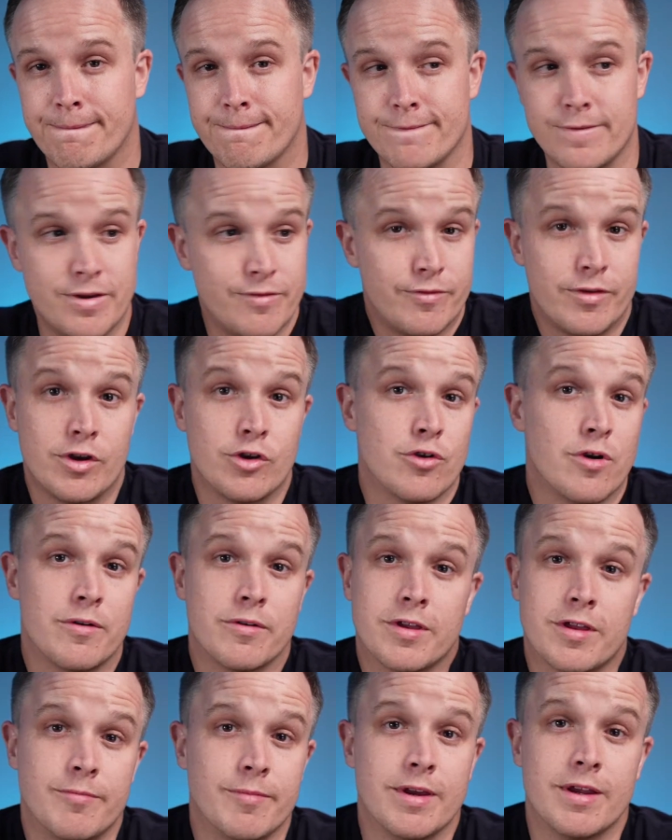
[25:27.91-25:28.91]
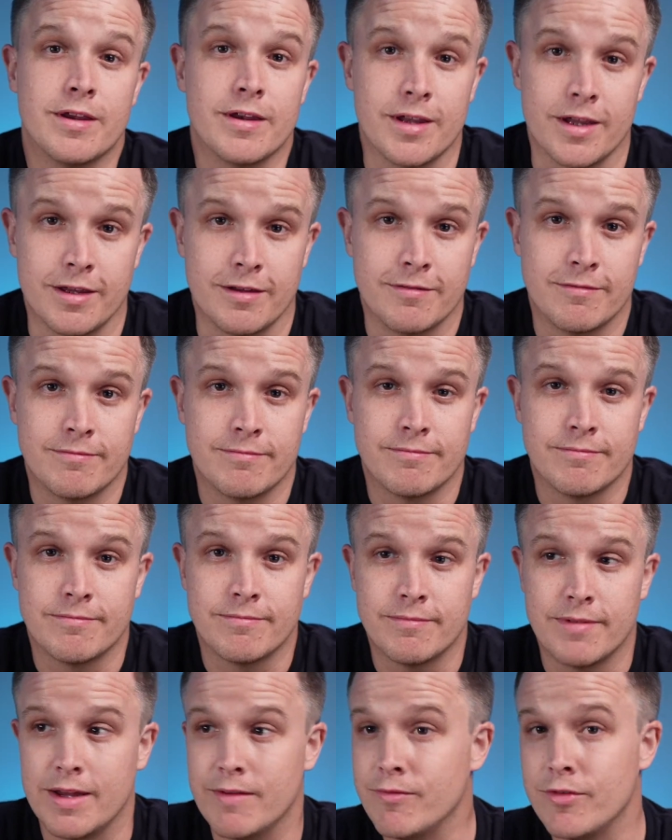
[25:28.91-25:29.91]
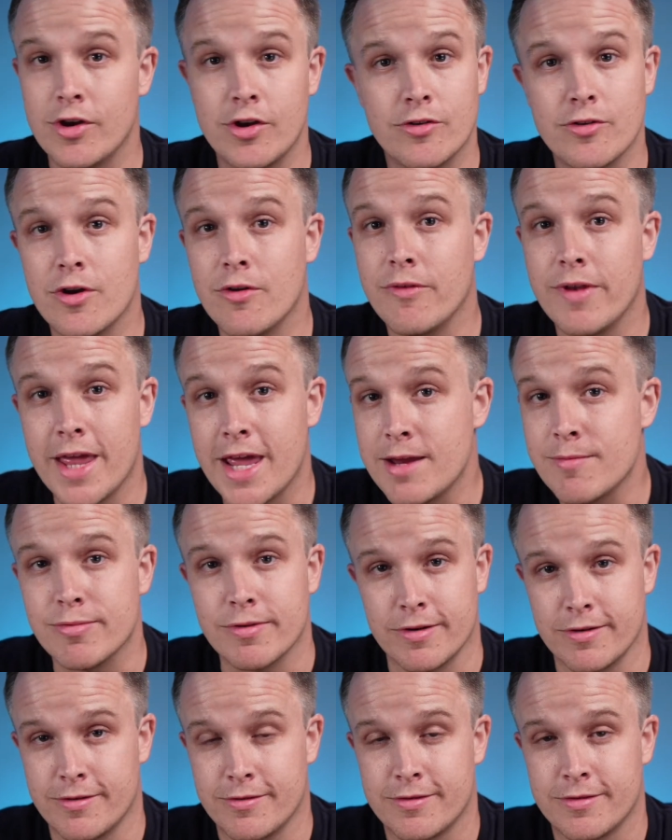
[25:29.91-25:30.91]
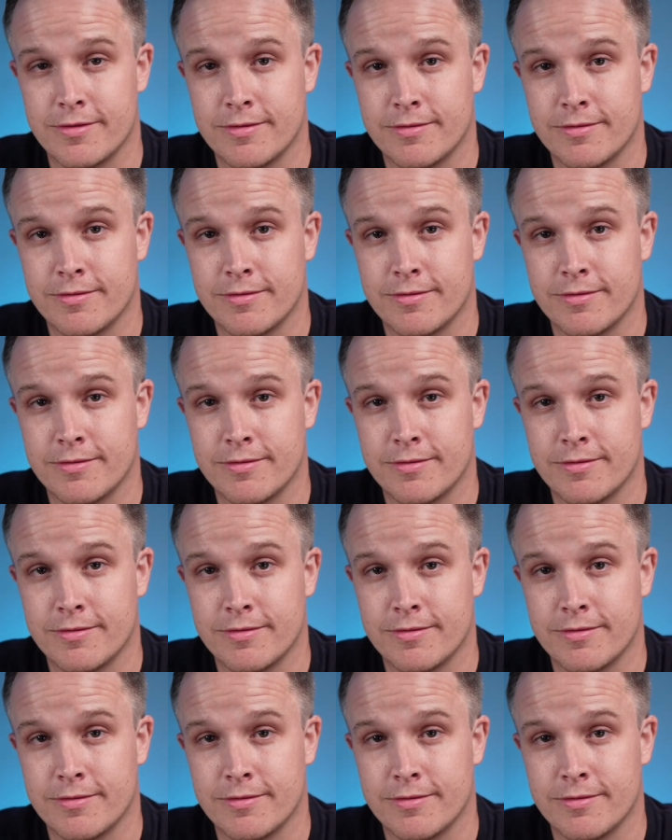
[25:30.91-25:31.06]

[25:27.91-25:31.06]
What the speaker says: Even your own community, even your own neighbors,